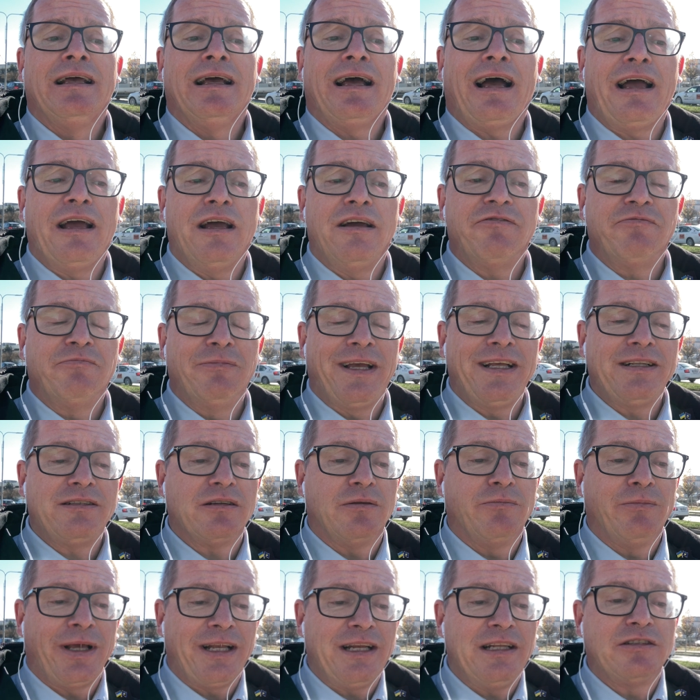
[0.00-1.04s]
I have made
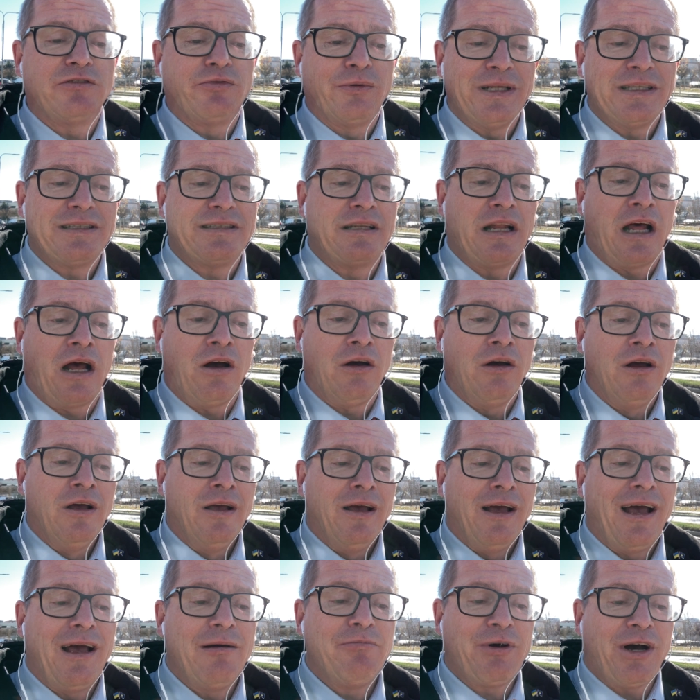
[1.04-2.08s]
many tweets now
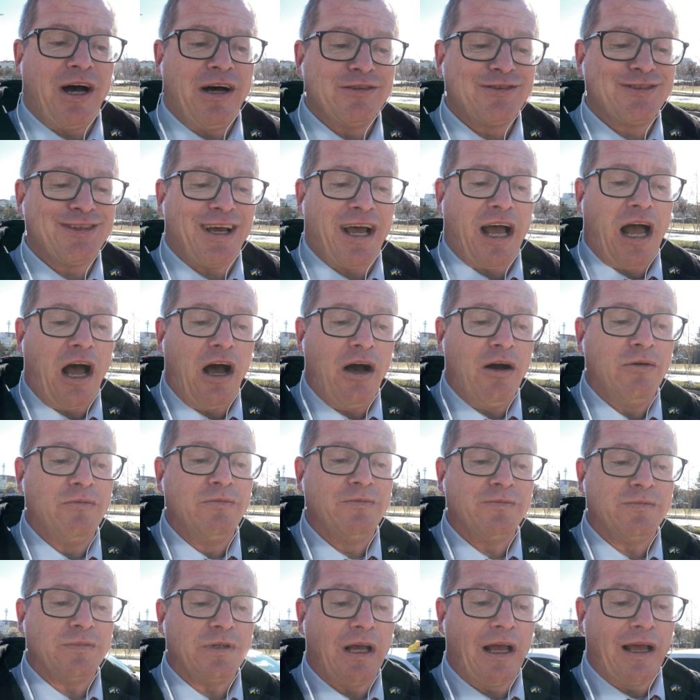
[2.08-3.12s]
about
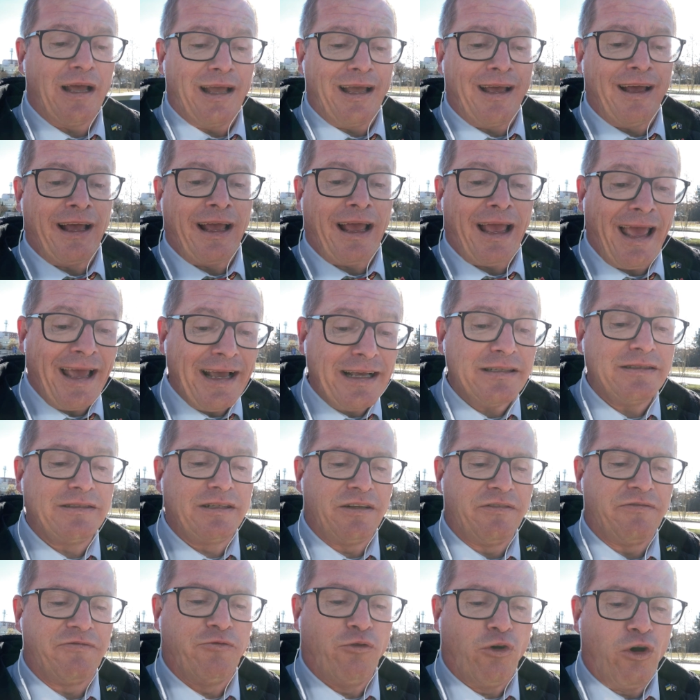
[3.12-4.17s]
how
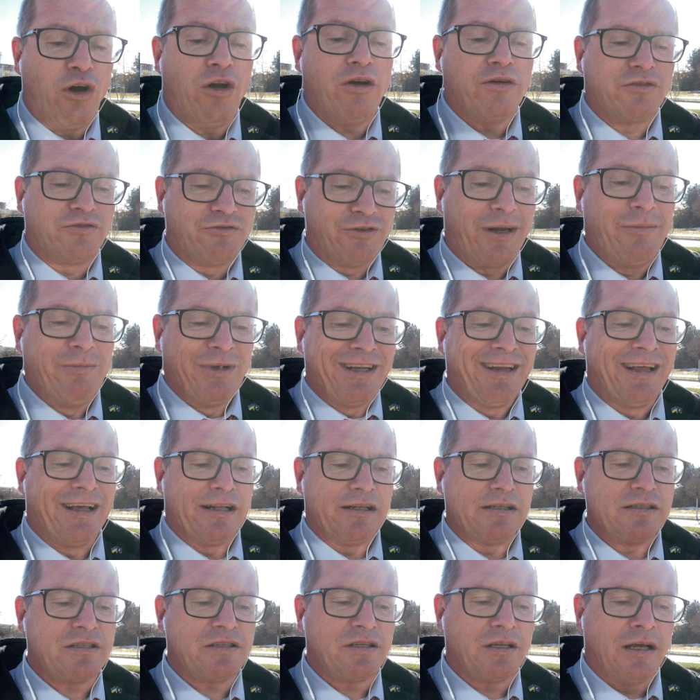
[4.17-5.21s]
active war
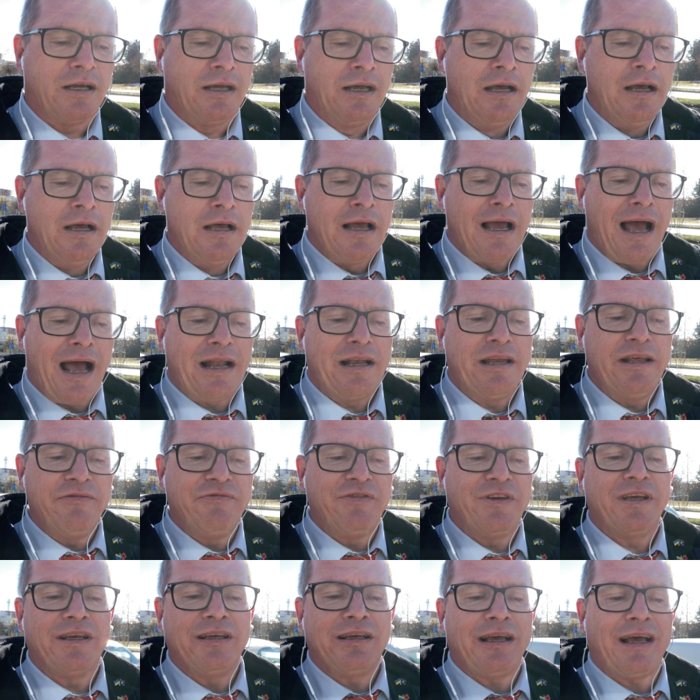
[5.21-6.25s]
criminals are
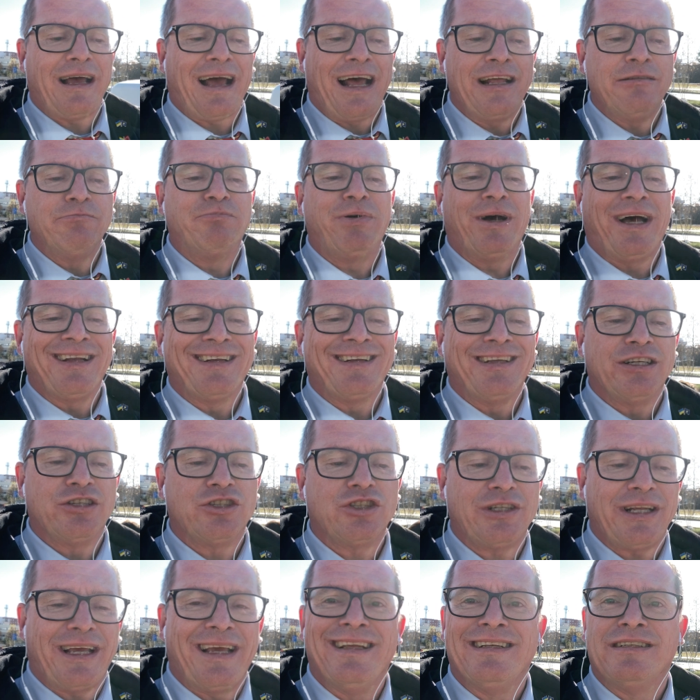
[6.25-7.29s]
living
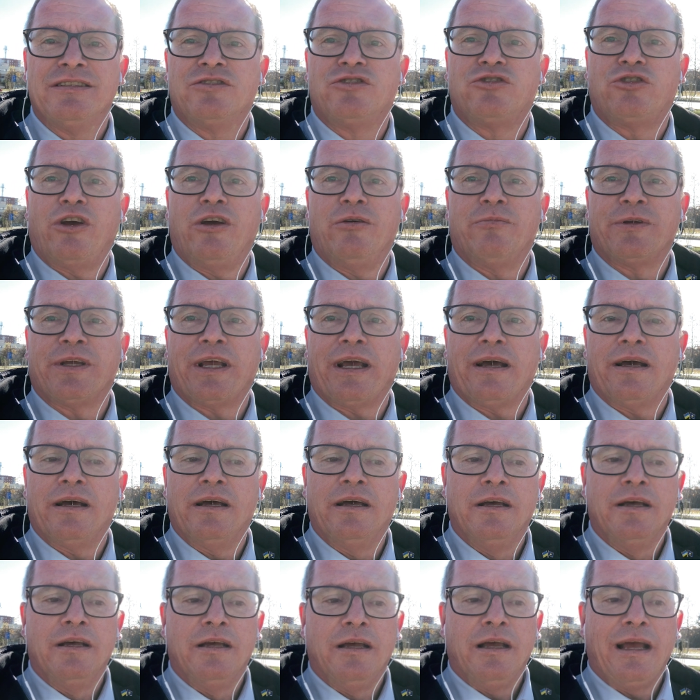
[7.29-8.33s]
unpunished in Serbia.
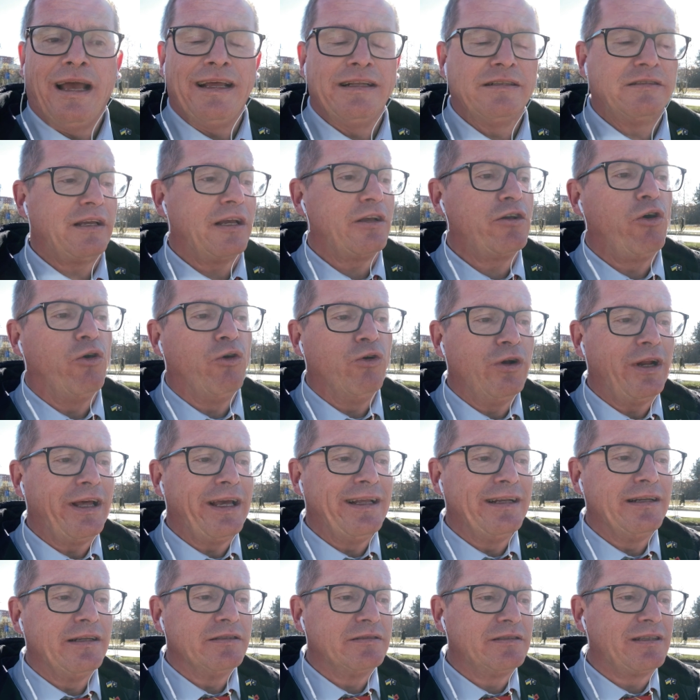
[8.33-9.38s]
And they call
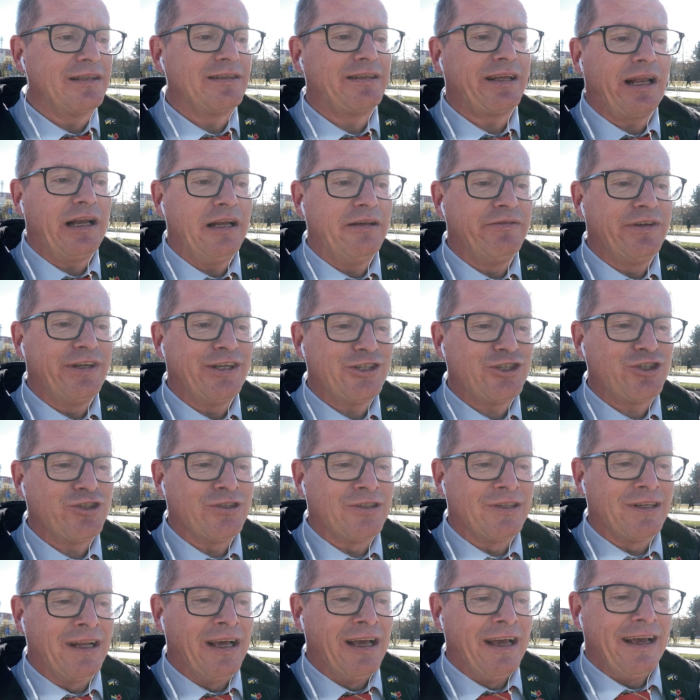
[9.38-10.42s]
in the
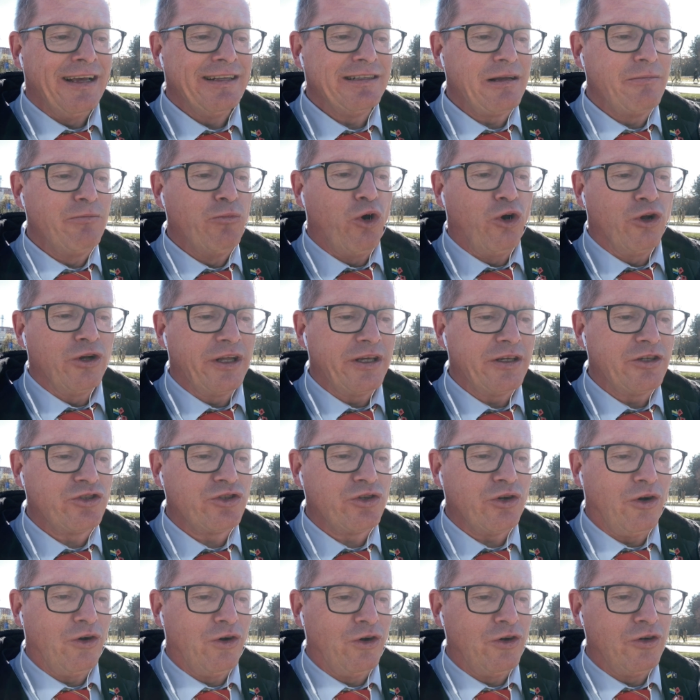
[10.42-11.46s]
television, in the morning
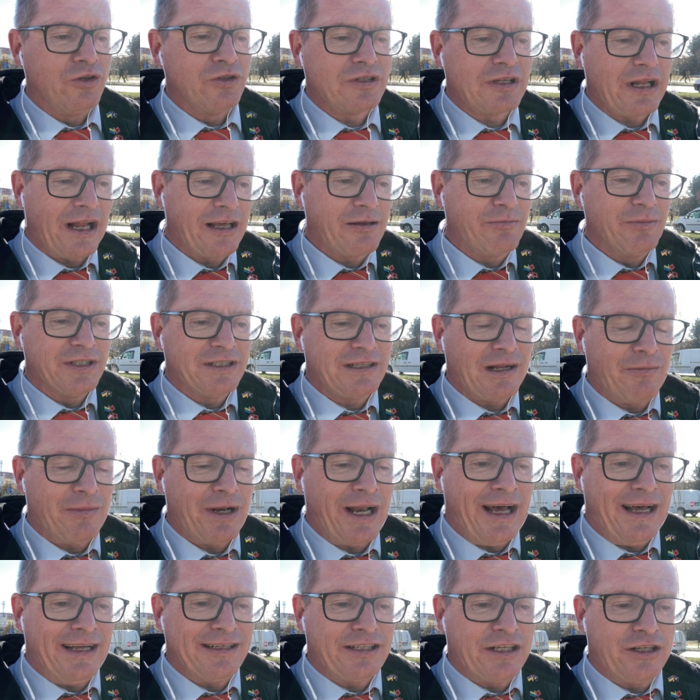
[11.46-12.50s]
shows, like Mr.
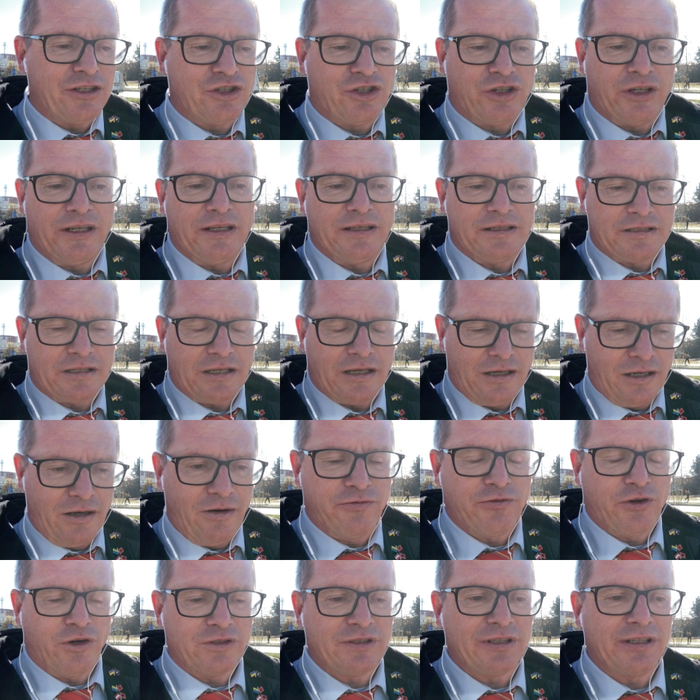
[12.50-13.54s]
Mladic. He is,
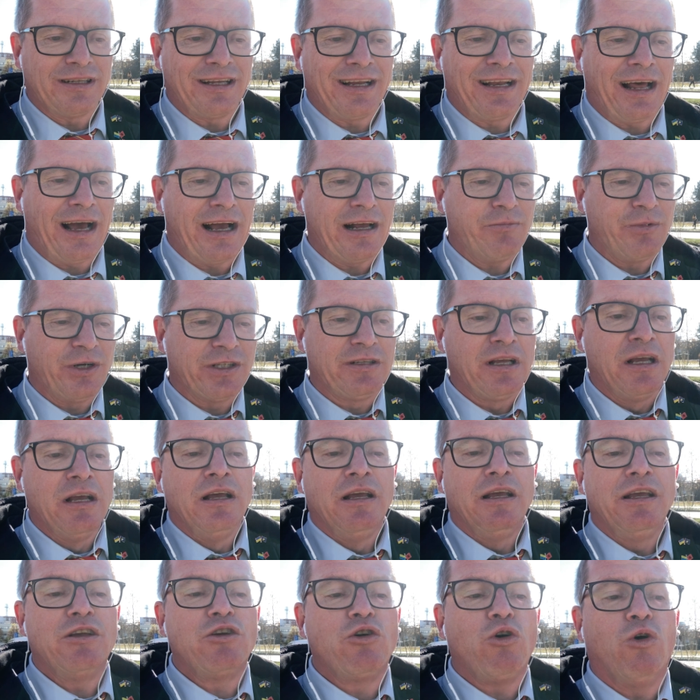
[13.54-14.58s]
of course, in Den Haag, but
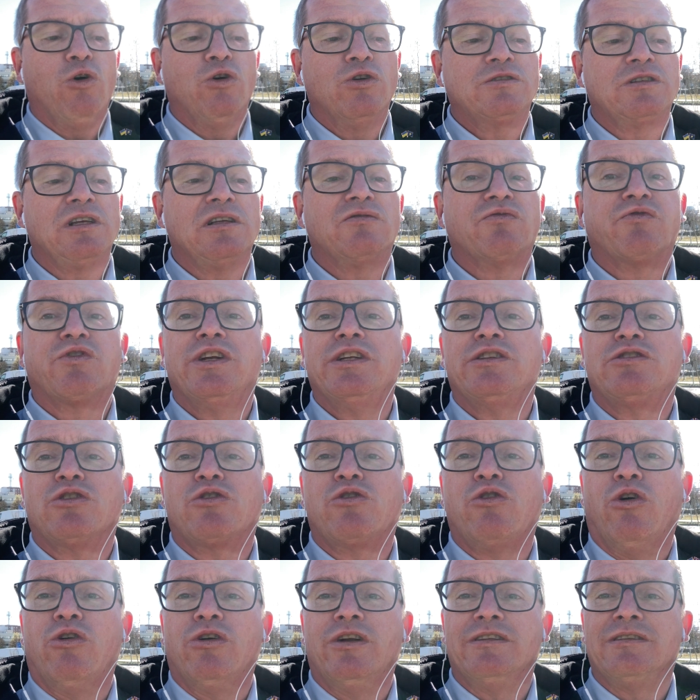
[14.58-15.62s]
he's free to
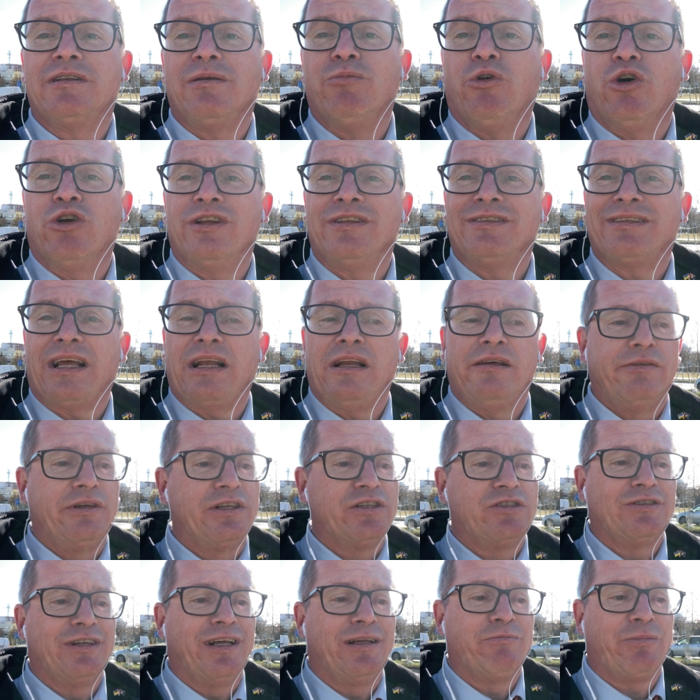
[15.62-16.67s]
call in the morning
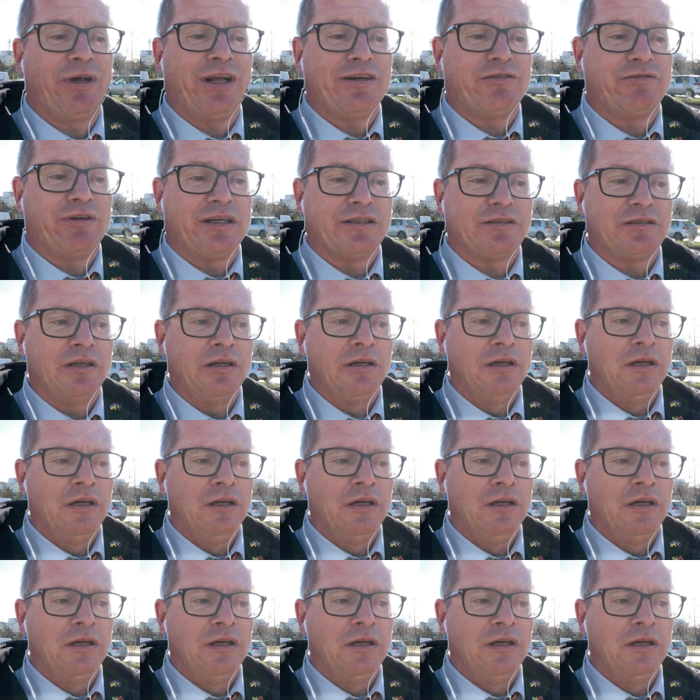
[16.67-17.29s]
television in Belgrade.